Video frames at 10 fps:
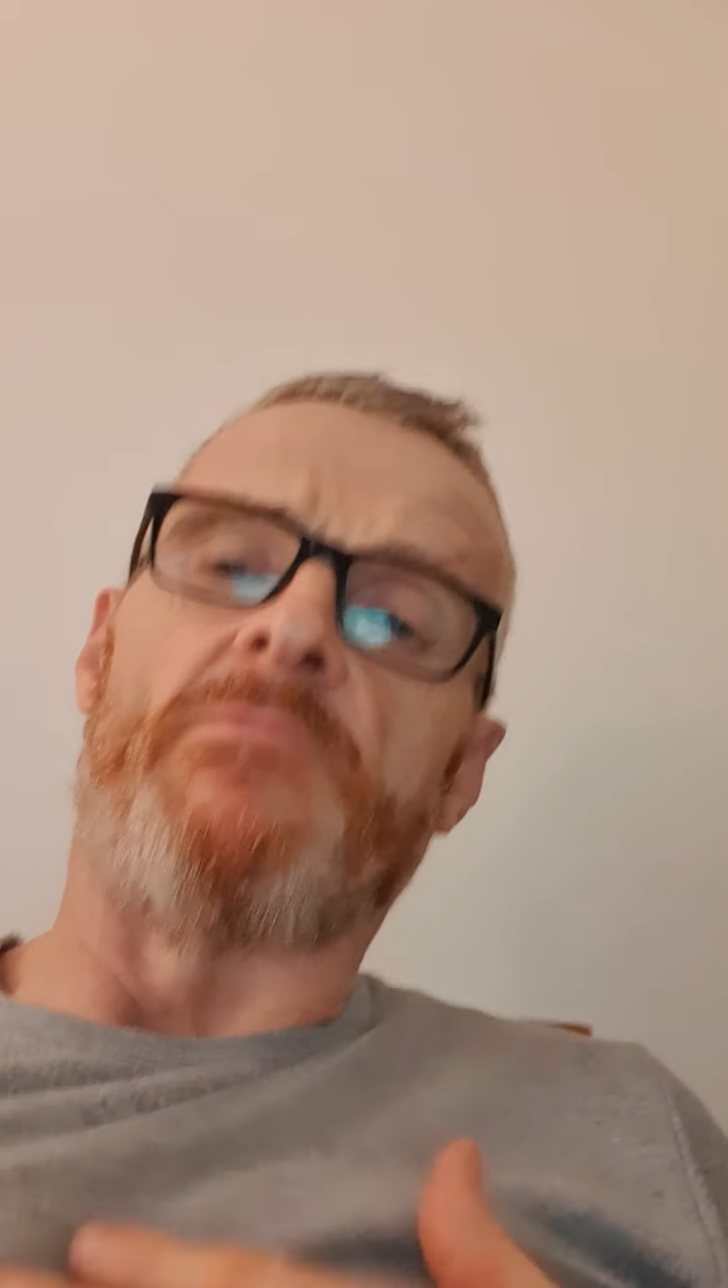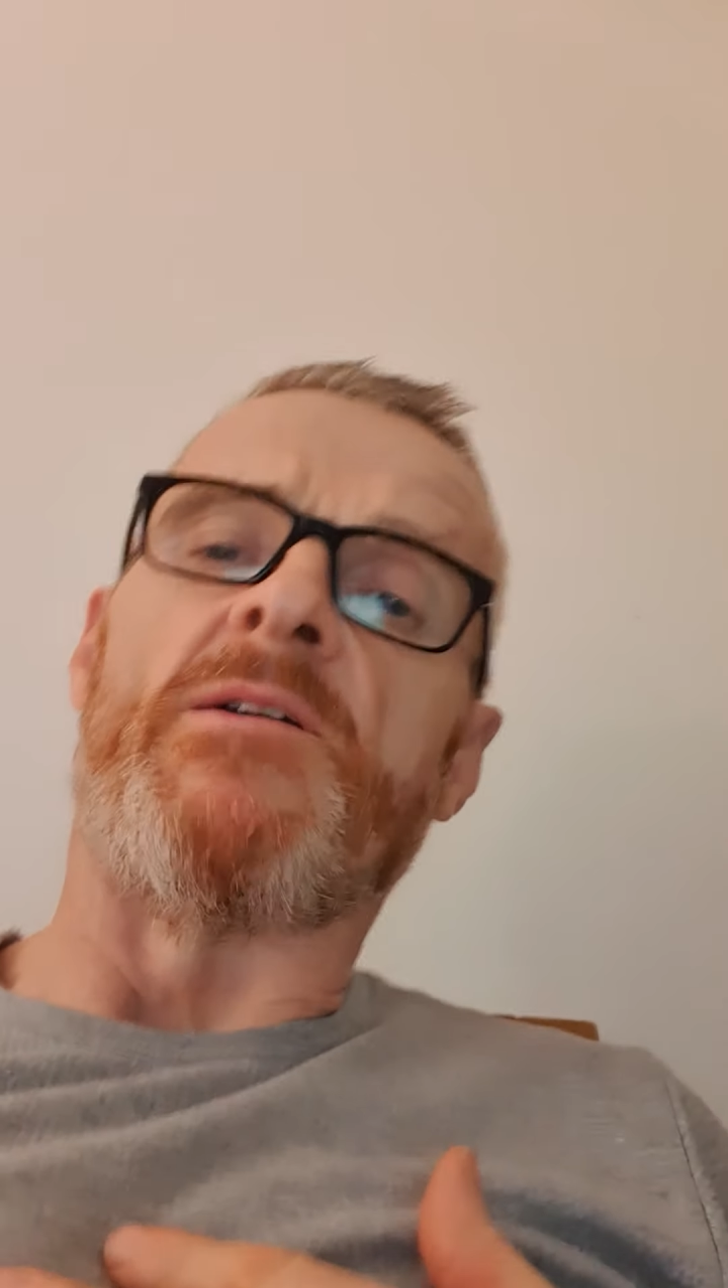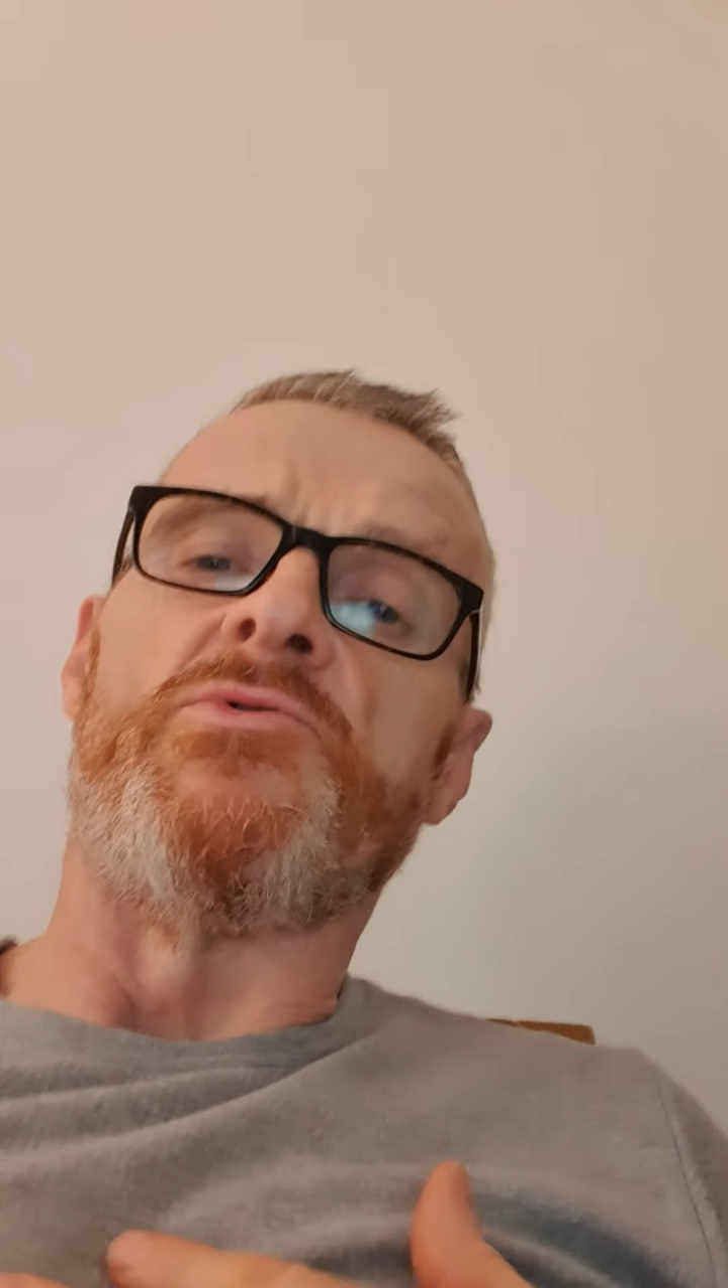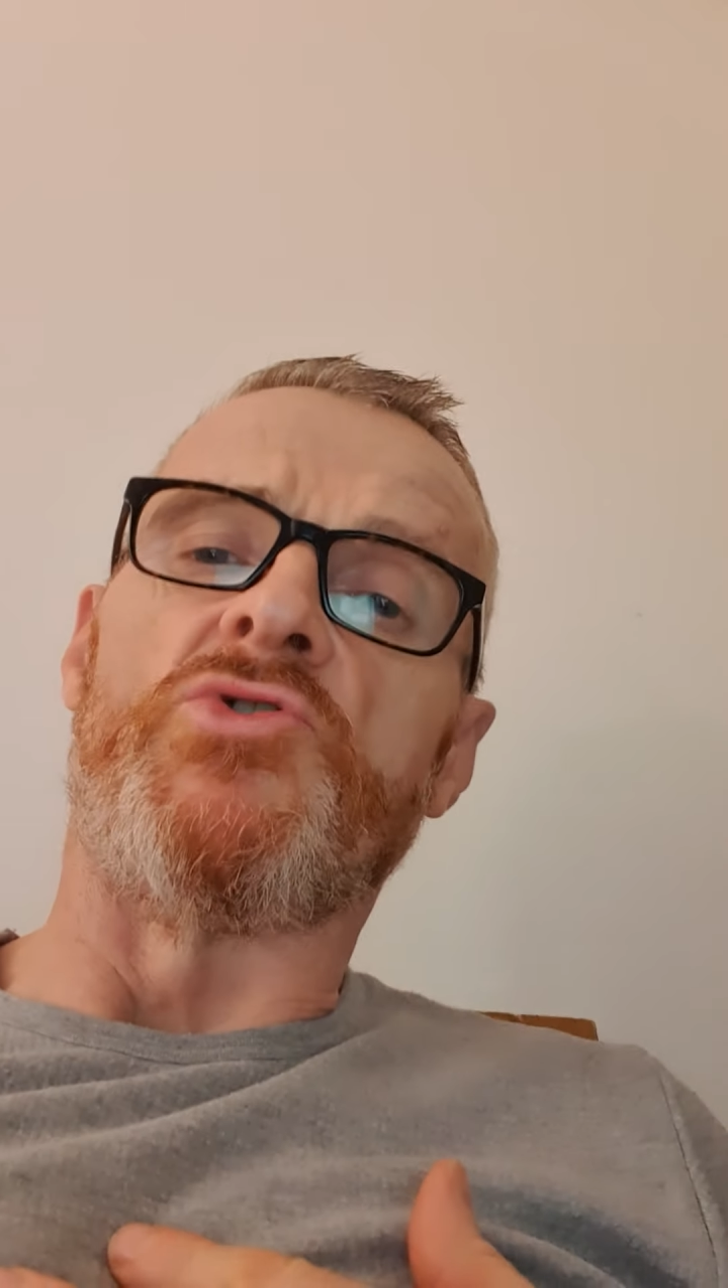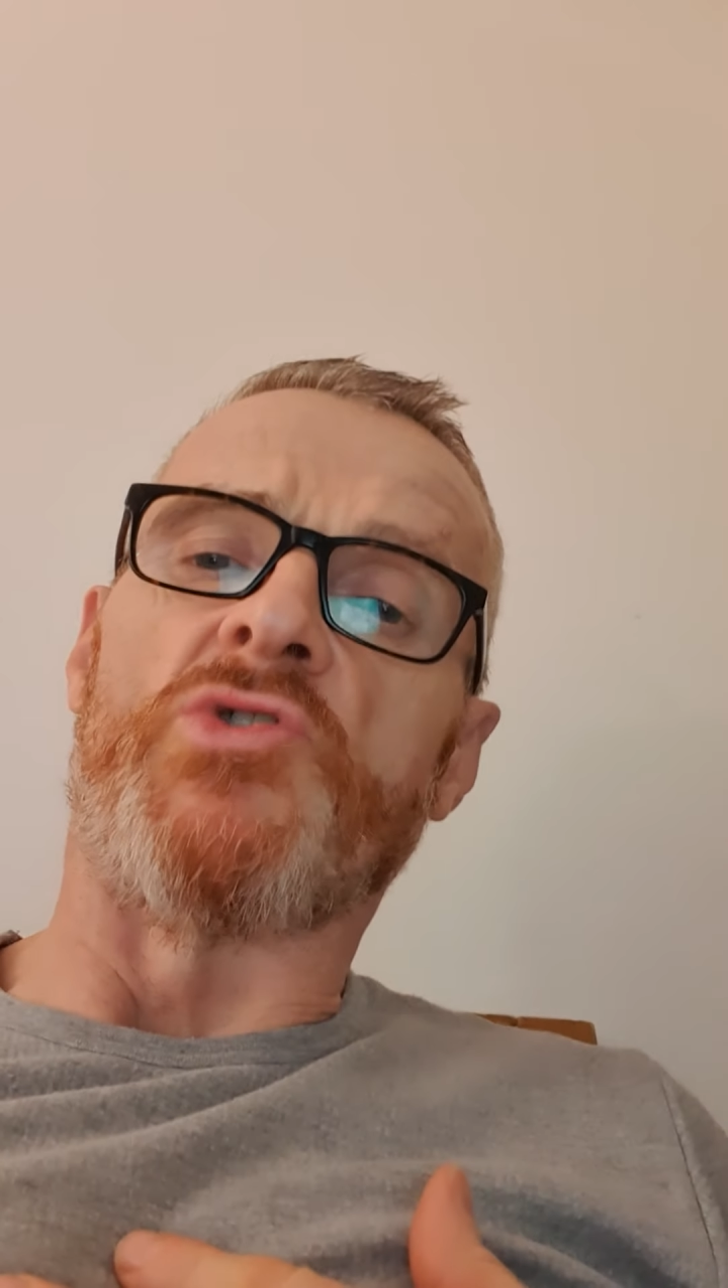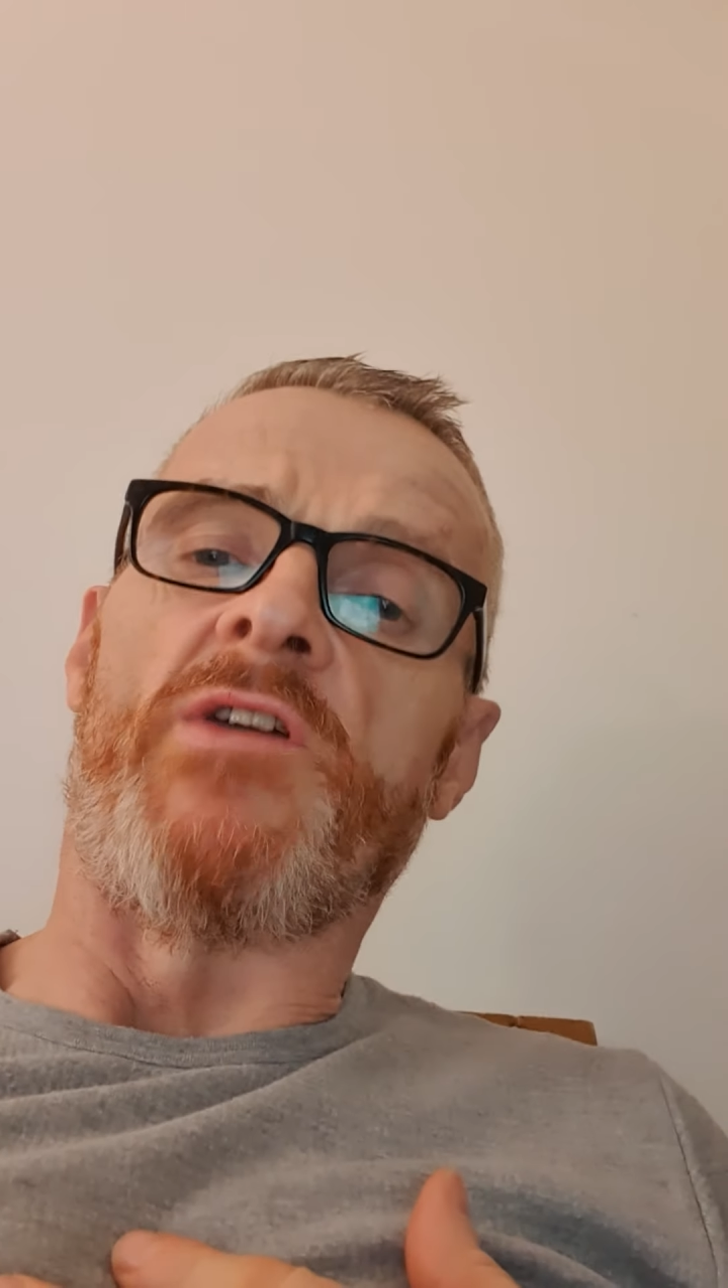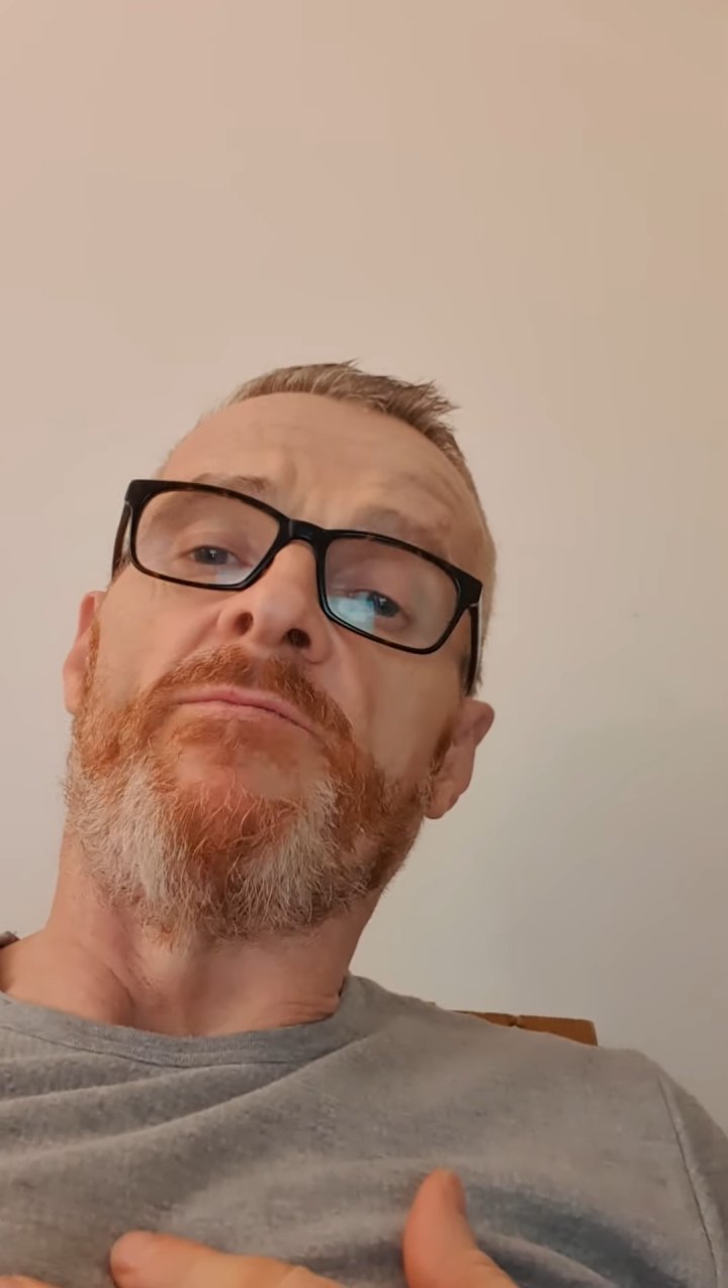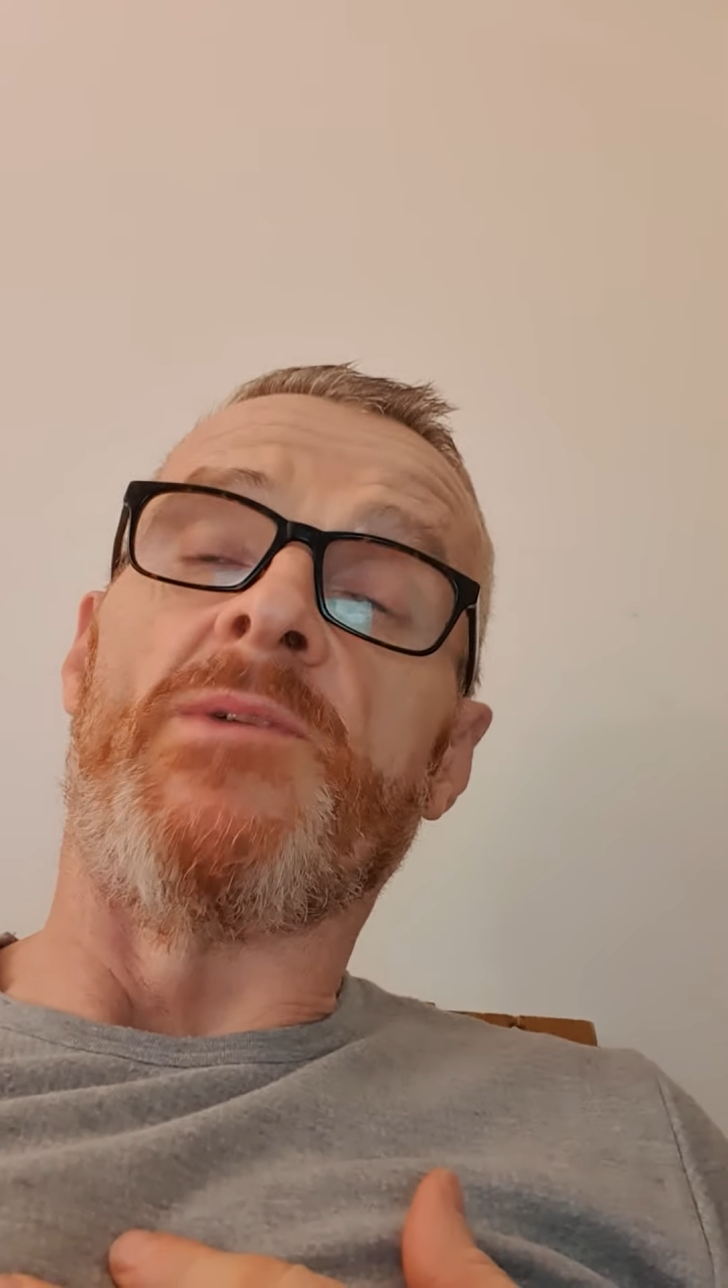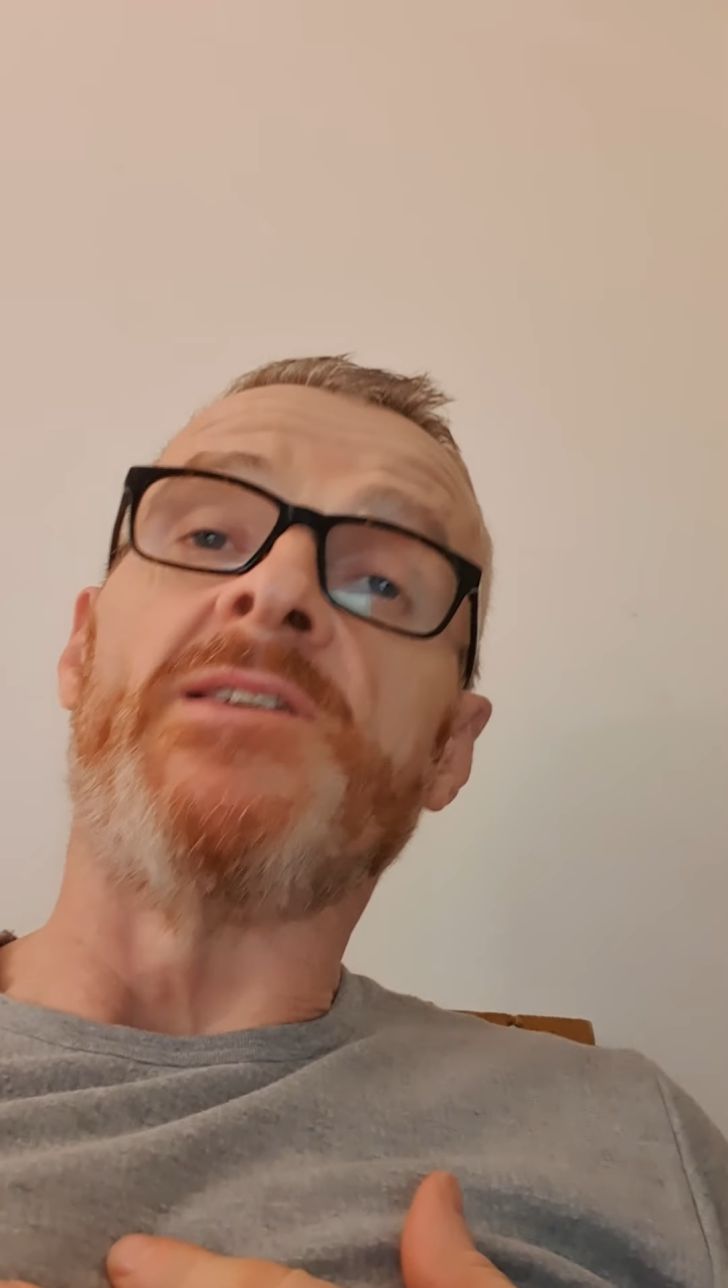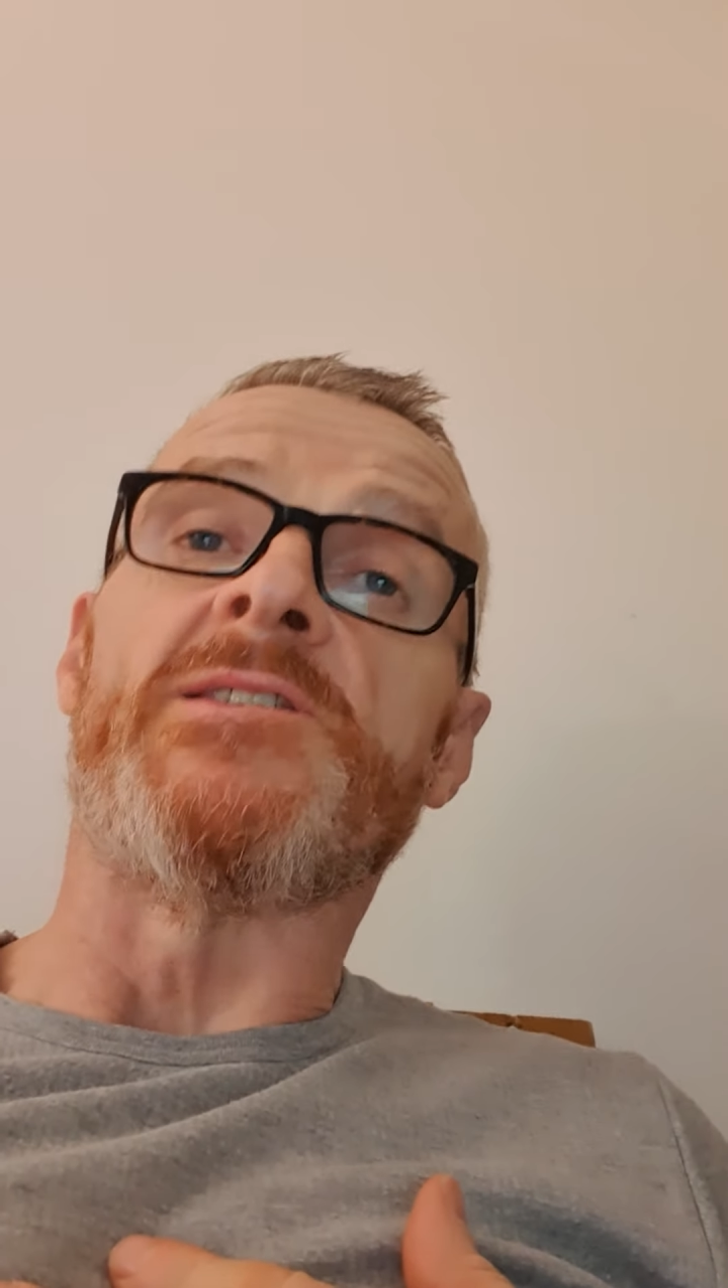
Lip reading: maybe you should give me